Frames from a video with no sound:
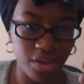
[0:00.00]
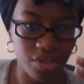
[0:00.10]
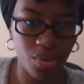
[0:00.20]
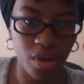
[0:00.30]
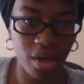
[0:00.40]
They're
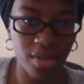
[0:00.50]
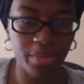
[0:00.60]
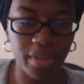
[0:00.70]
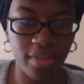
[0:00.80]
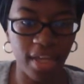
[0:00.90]
so caught
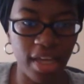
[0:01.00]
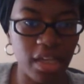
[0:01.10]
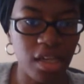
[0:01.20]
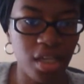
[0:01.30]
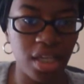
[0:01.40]
up in
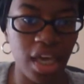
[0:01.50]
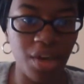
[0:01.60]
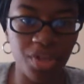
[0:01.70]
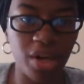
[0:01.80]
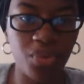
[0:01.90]
that they
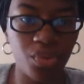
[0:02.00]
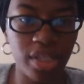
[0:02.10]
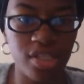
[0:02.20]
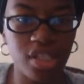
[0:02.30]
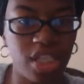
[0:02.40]
have not
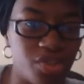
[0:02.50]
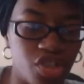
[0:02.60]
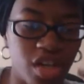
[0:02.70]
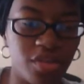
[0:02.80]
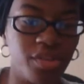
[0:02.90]
once even
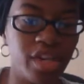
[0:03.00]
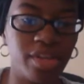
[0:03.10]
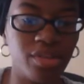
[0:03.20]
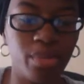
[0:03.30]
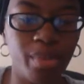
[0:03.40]
tried to
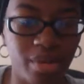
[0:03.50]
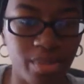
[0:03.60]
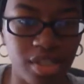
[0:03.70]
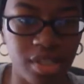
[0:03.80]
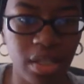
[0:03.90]
figure out their
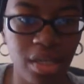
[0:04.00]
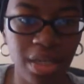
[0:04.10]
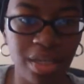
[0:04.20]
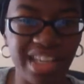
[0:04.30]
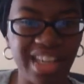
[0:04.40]
purpose.
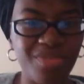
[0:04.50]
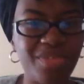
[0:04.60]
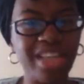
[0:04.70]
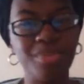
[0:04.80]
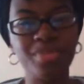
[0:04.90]
And then they
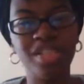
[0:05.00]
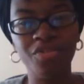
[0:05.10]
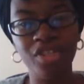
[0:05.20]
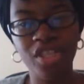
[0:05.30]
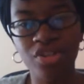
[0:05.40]
find
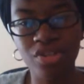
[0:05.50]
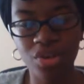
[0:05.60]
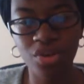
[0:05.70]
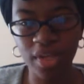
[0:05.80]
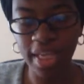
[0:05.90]
themselves 50
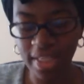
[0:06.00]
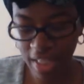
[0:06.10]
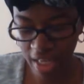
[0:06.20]
years old like,